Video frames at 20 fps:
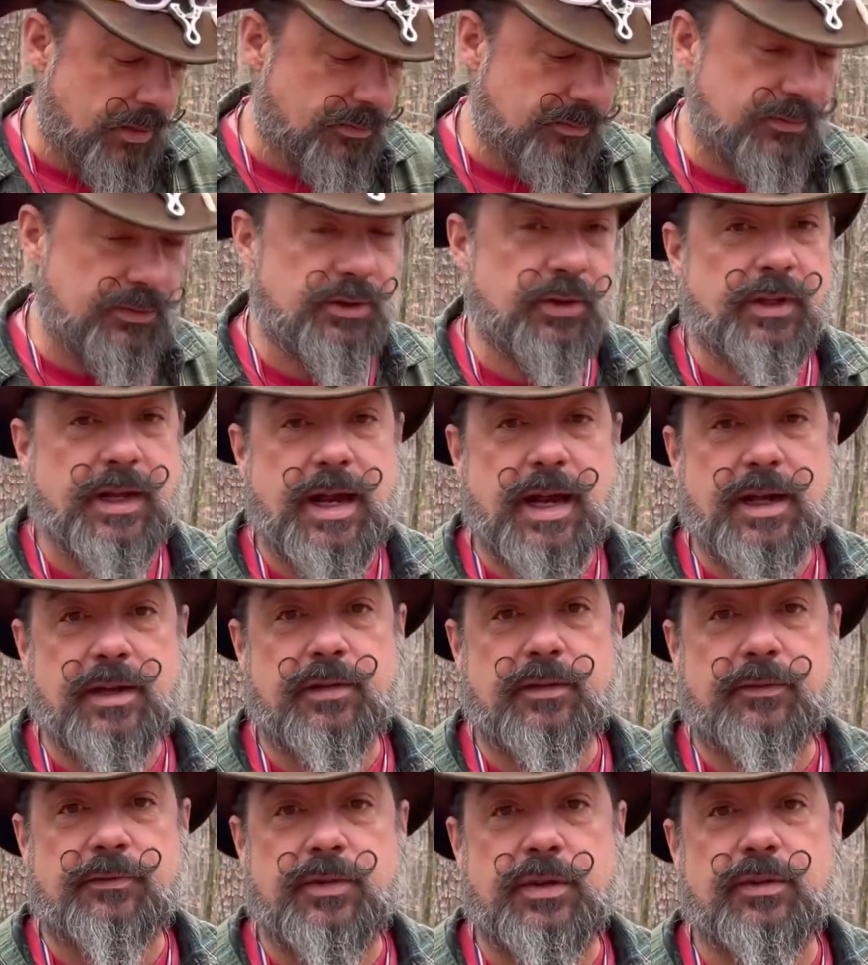So they had
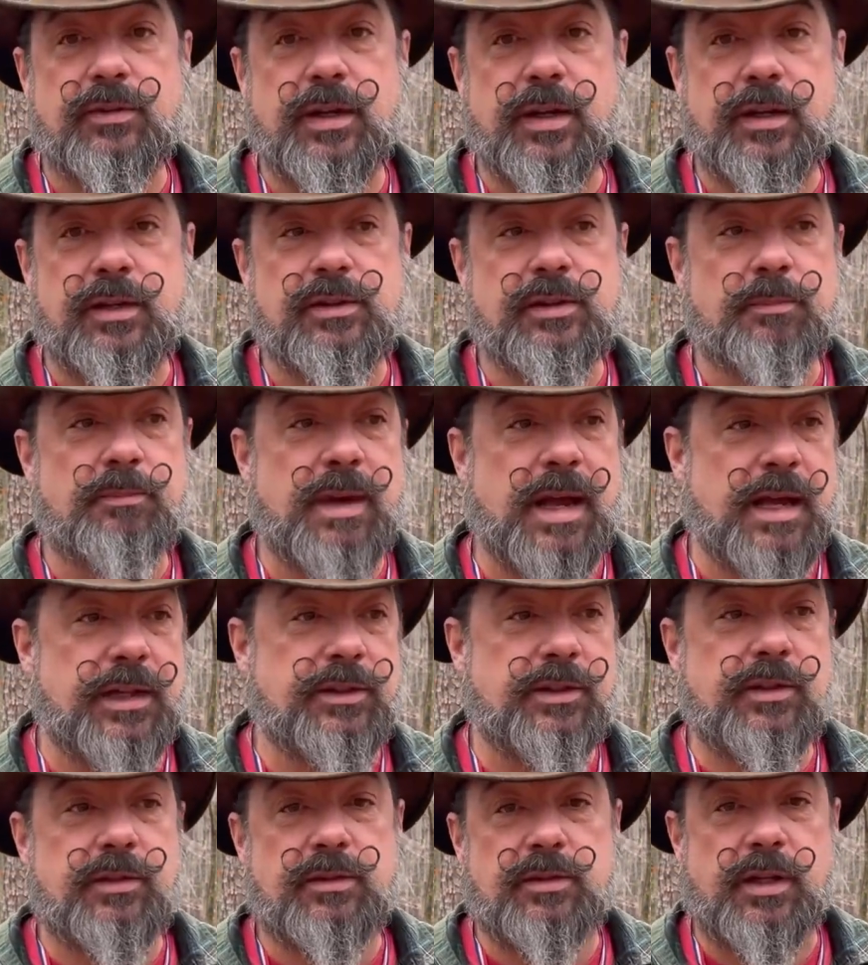a few things in
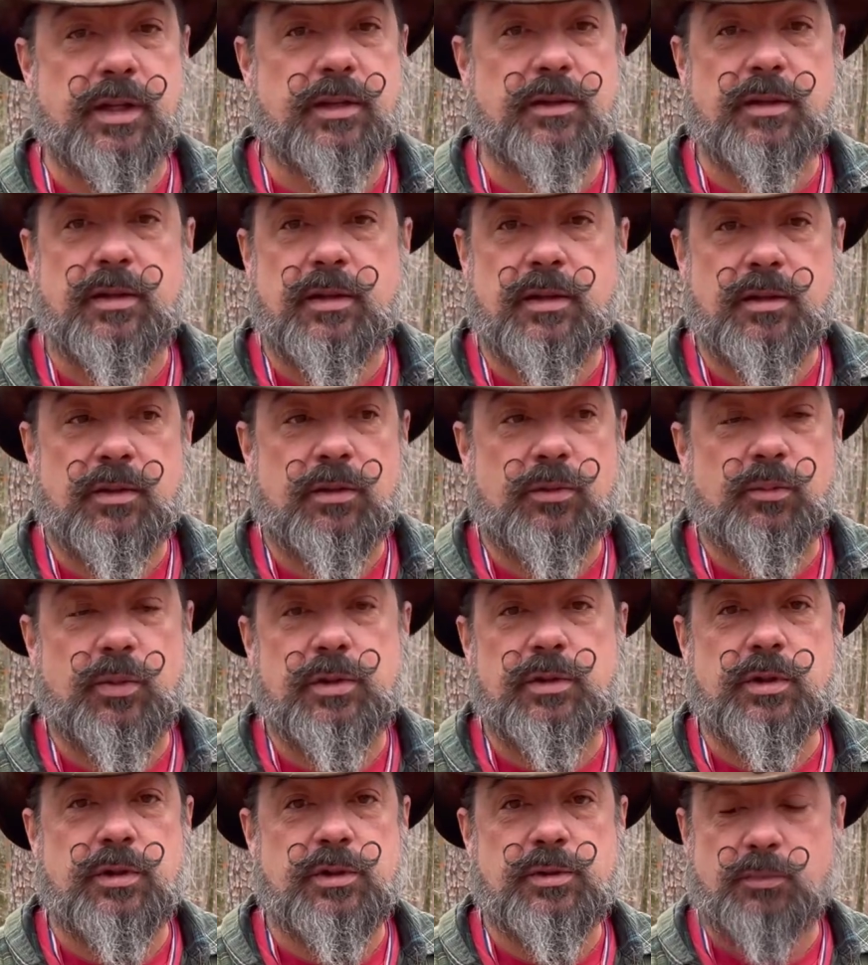baskets, like
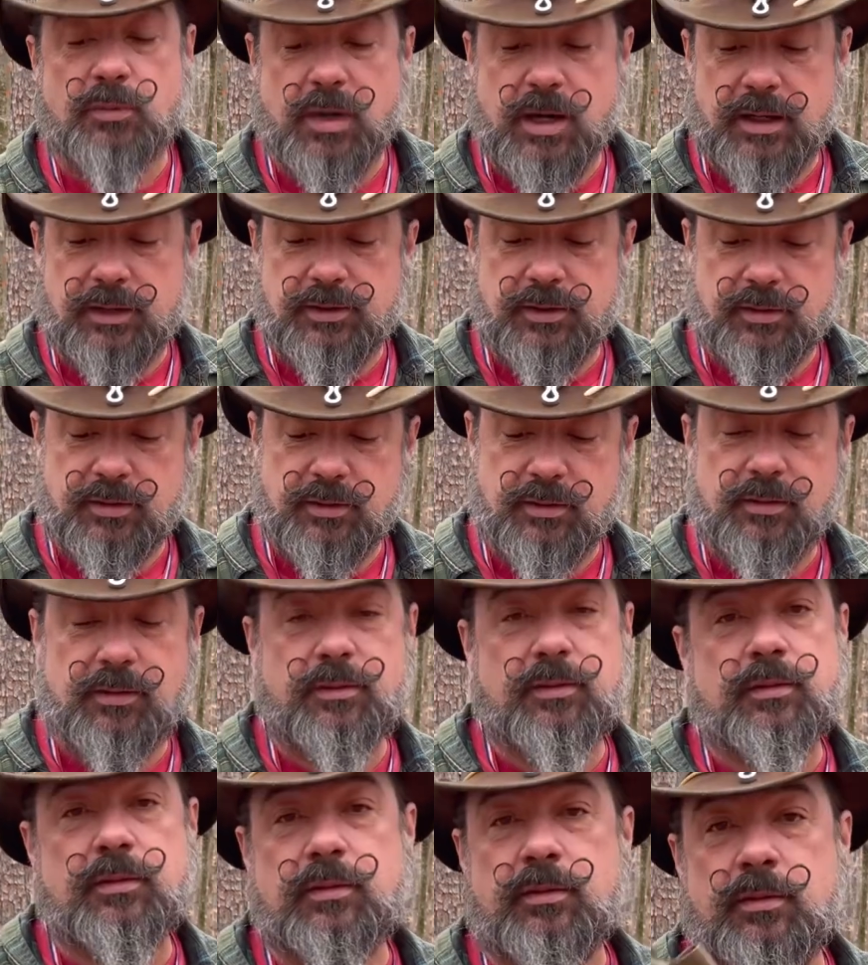reduced prices.
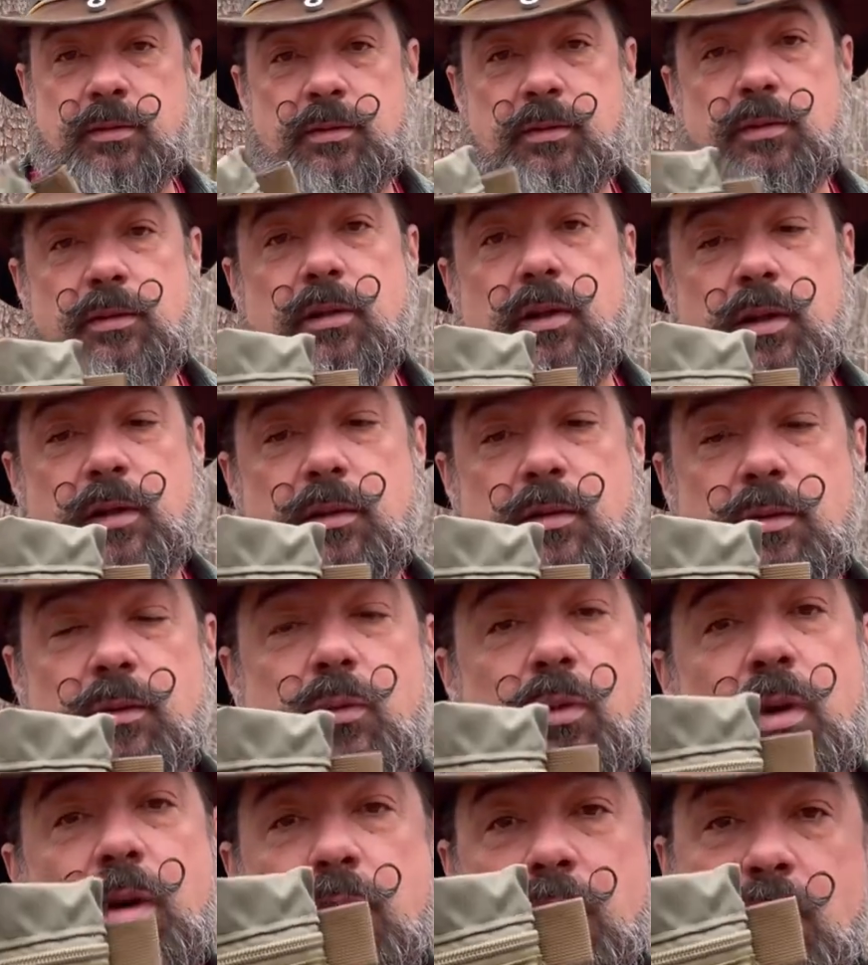Like,
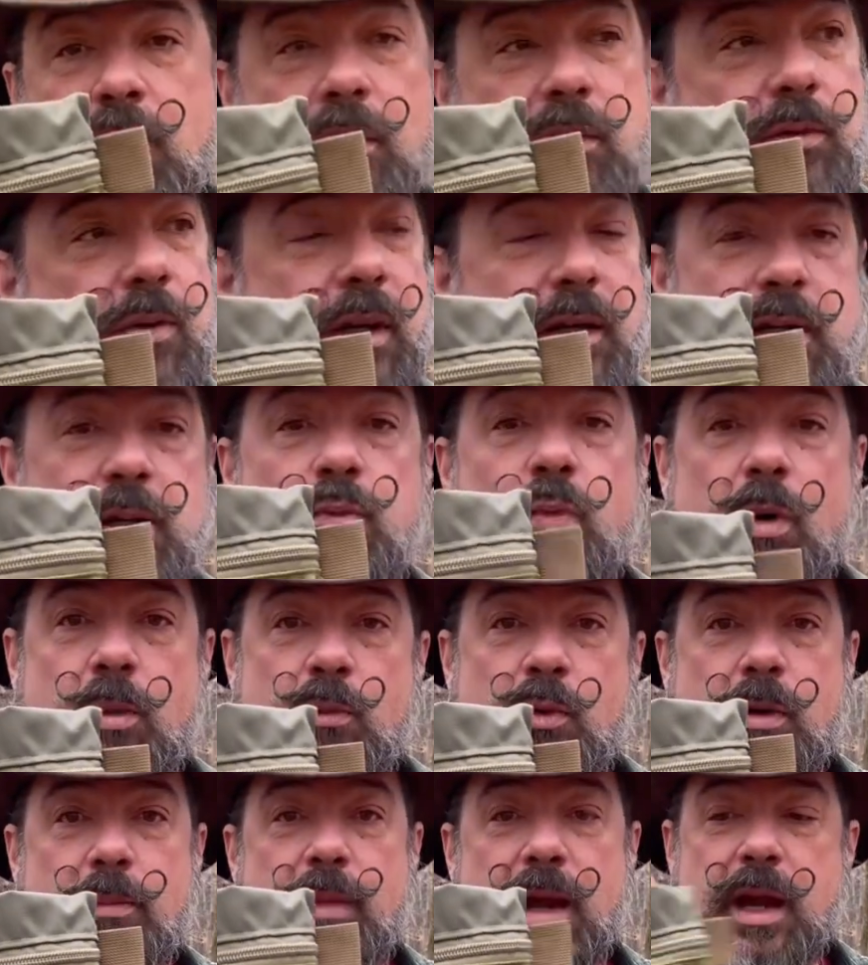what? Do I need one
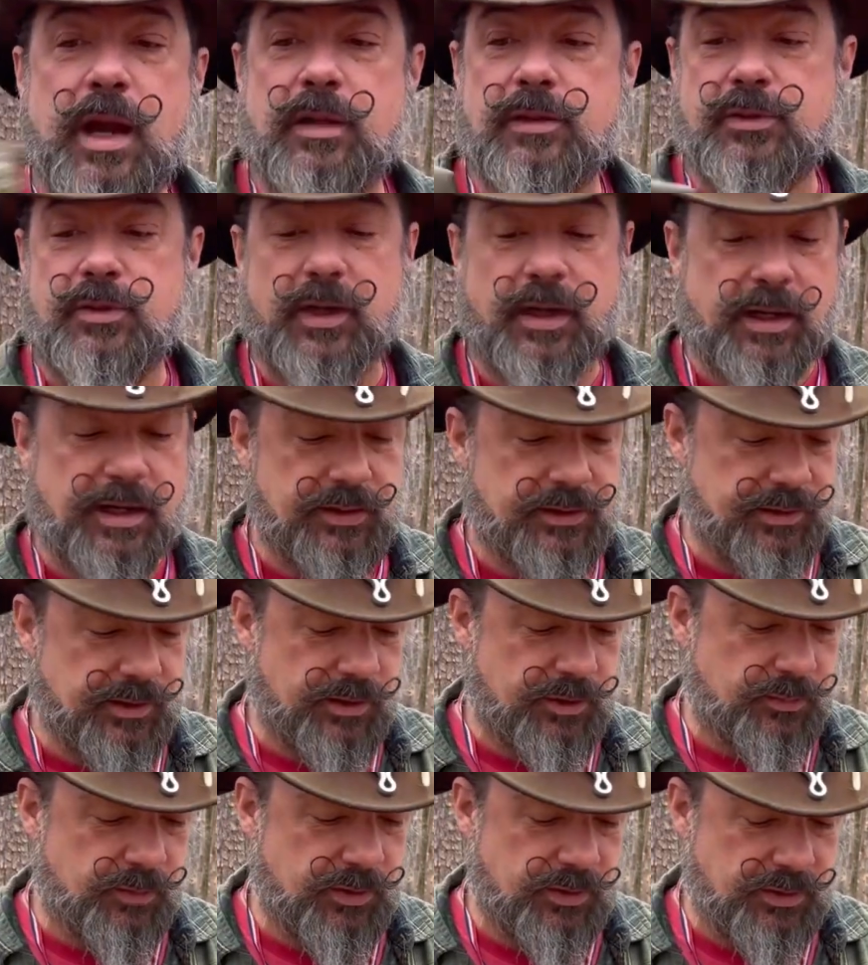more bag? So I guess
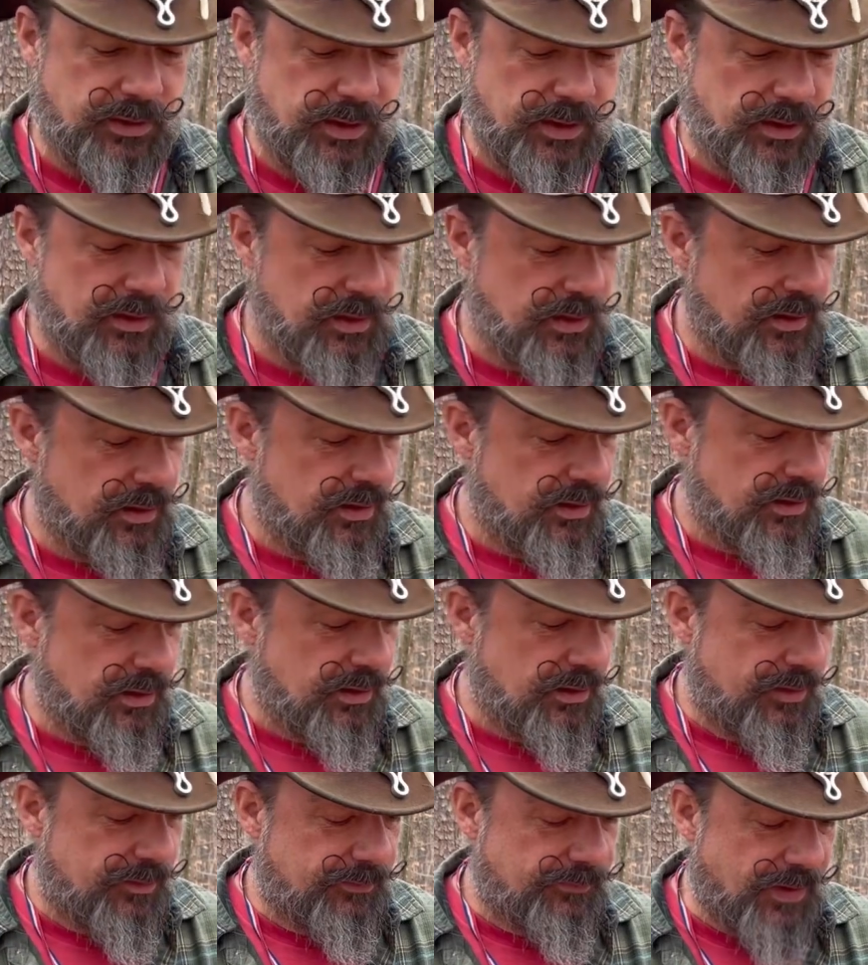this was a
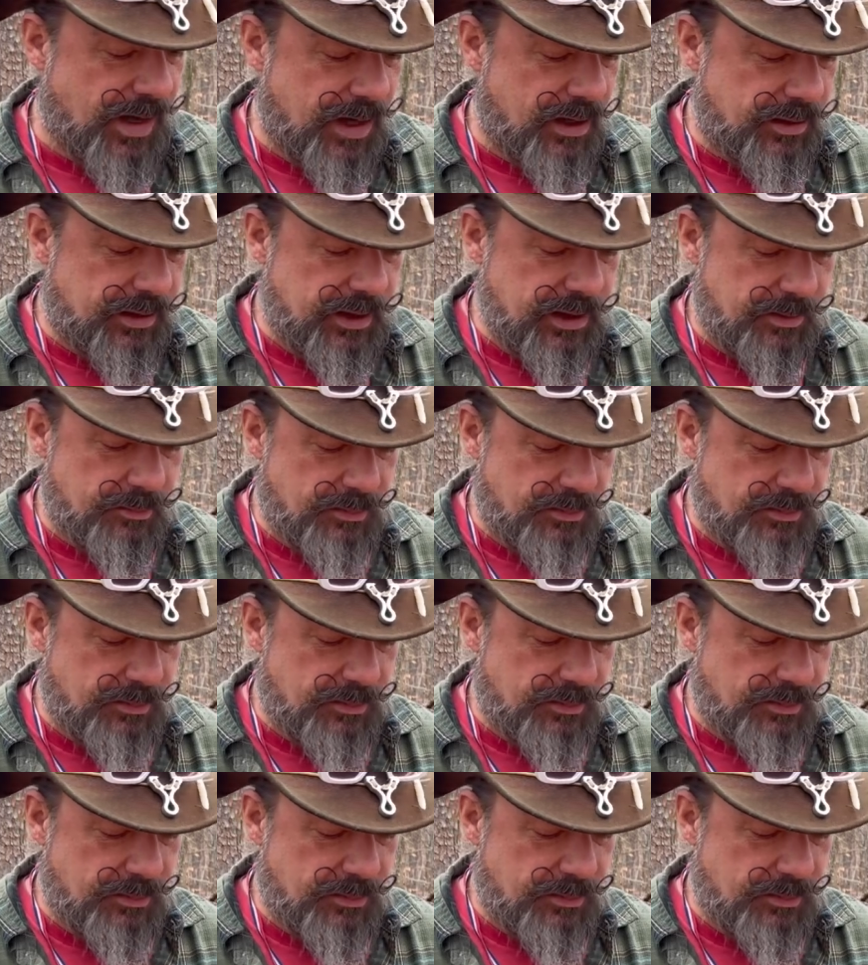fire kit